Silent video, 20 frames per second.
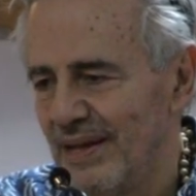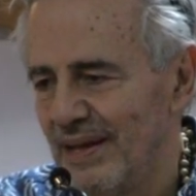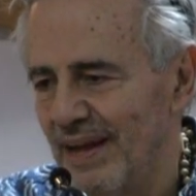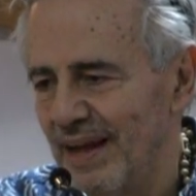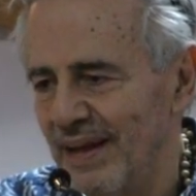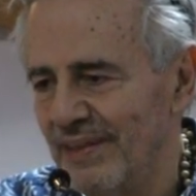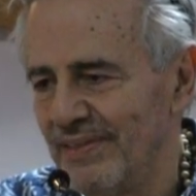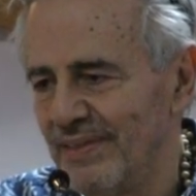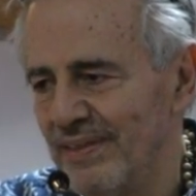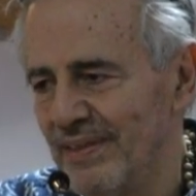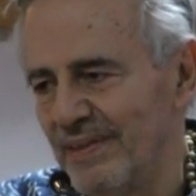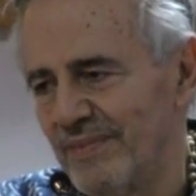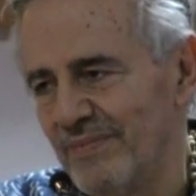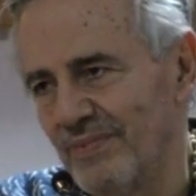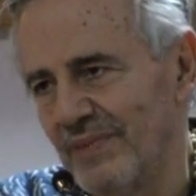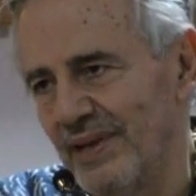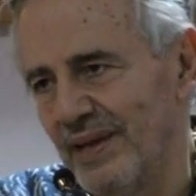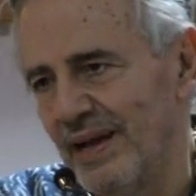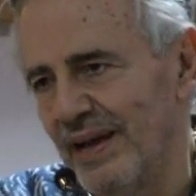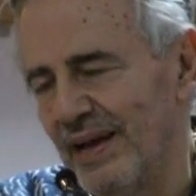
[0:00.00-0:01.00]
And,
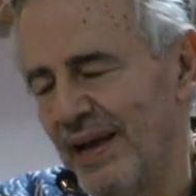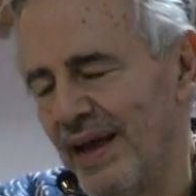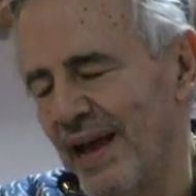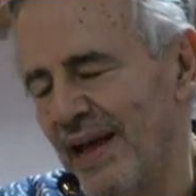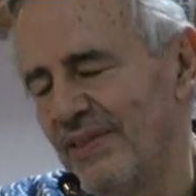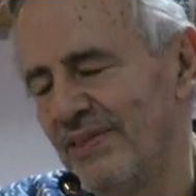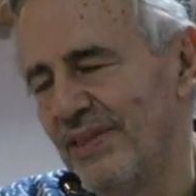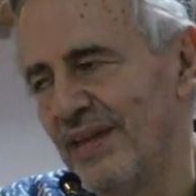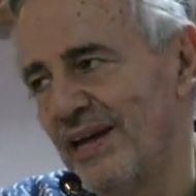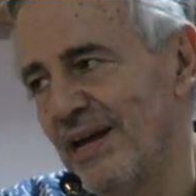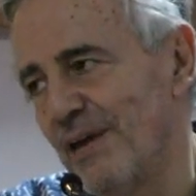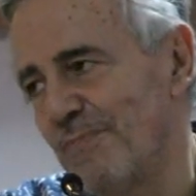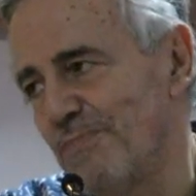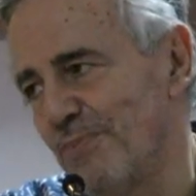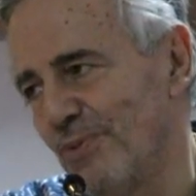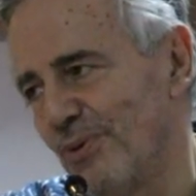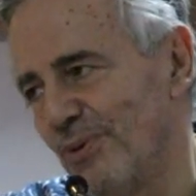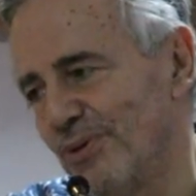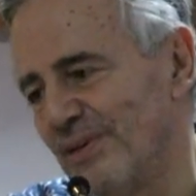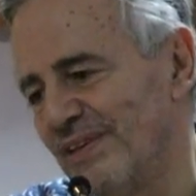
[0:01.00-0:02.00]
and then I
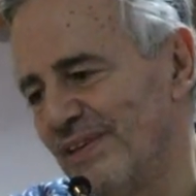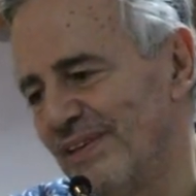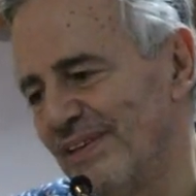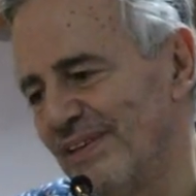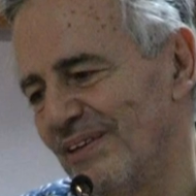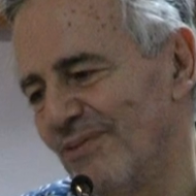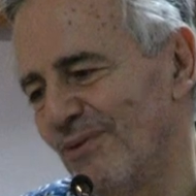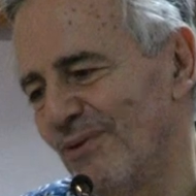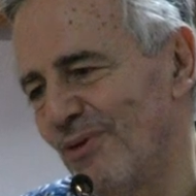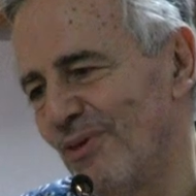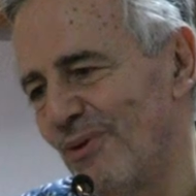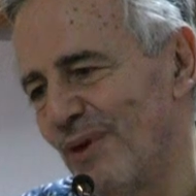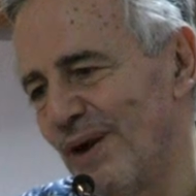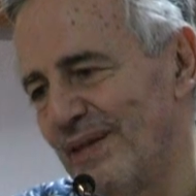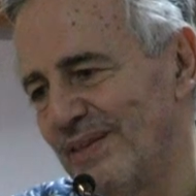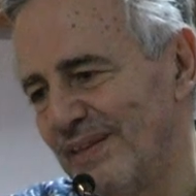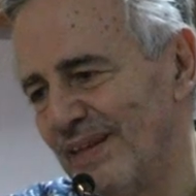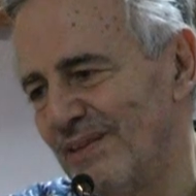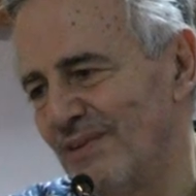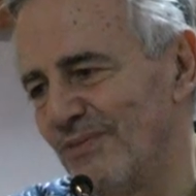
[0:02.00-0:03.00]
brought it, although I
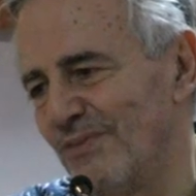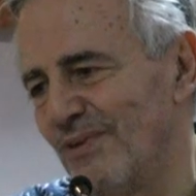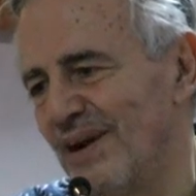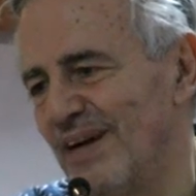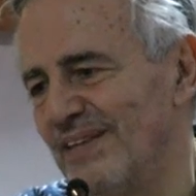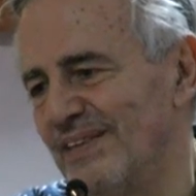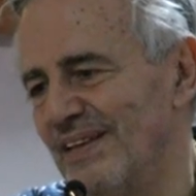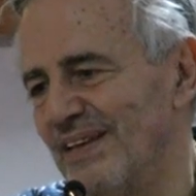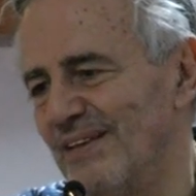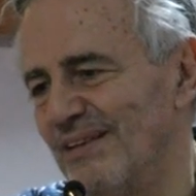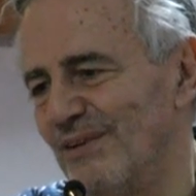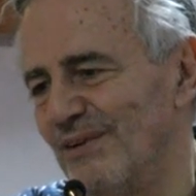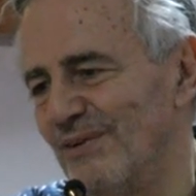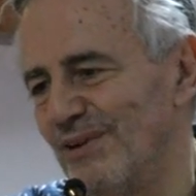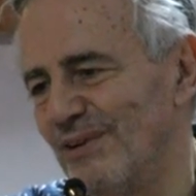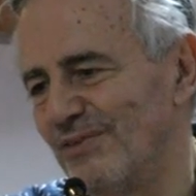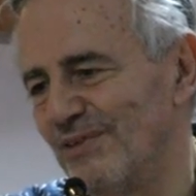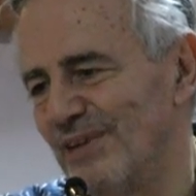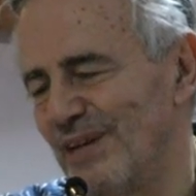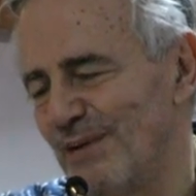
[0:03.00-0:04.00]
didn't write it in the
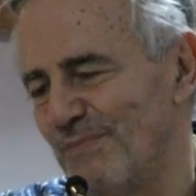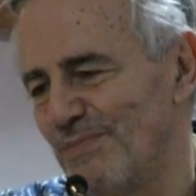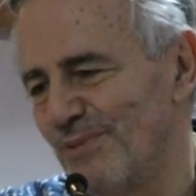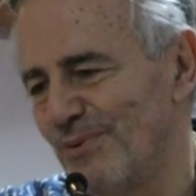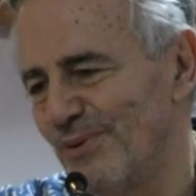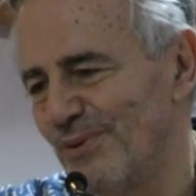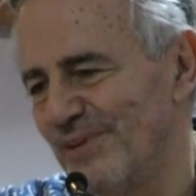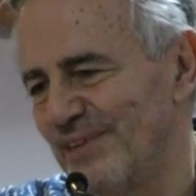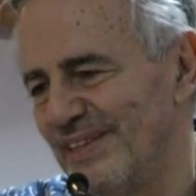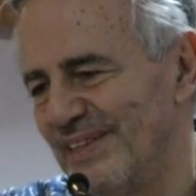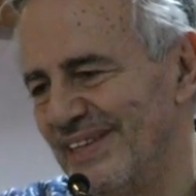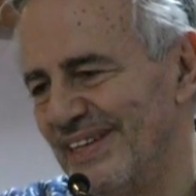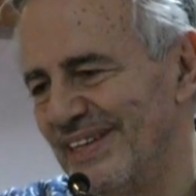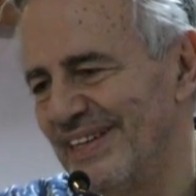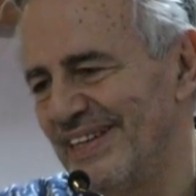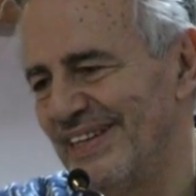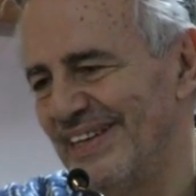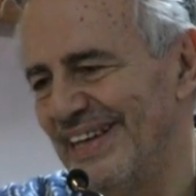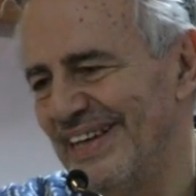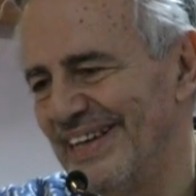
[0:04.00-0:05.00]
original, I brought it in
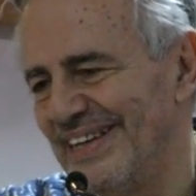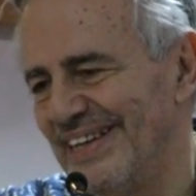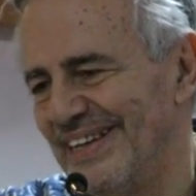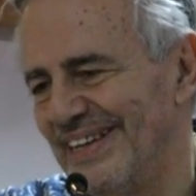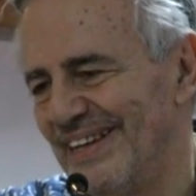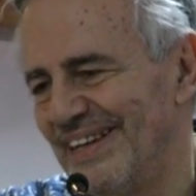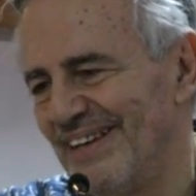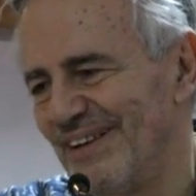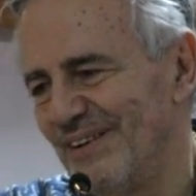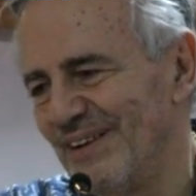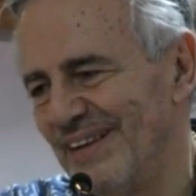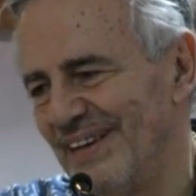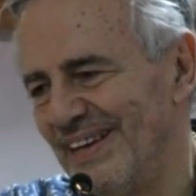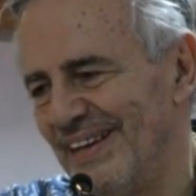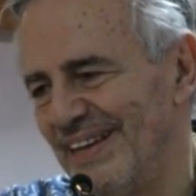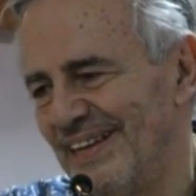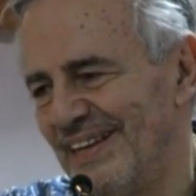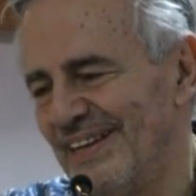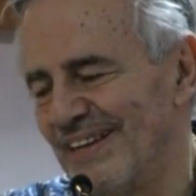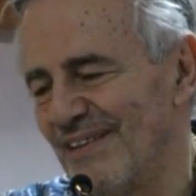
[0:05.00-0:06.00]
again
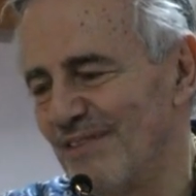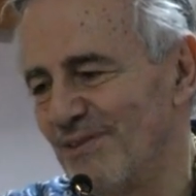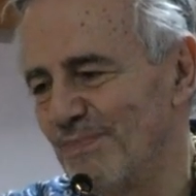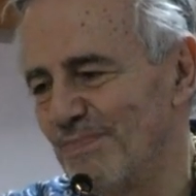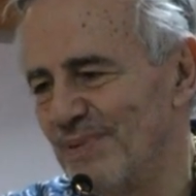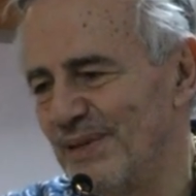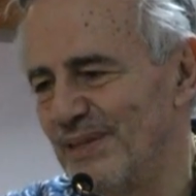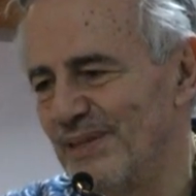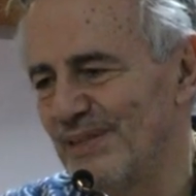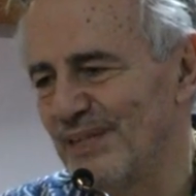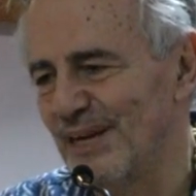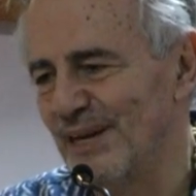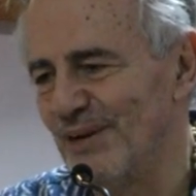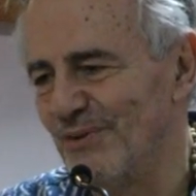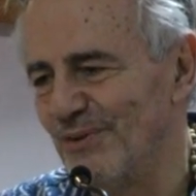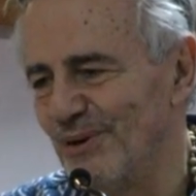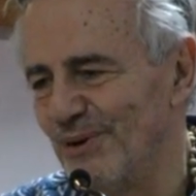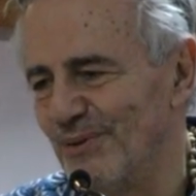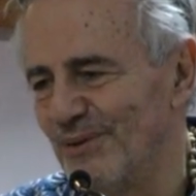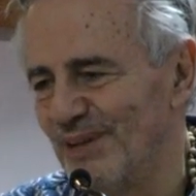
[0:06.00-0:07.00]
in another piece I
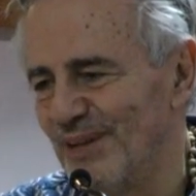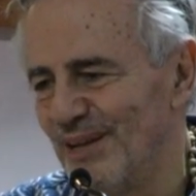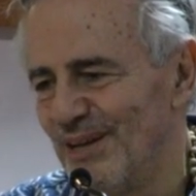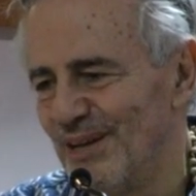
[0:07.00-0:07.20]
wrote.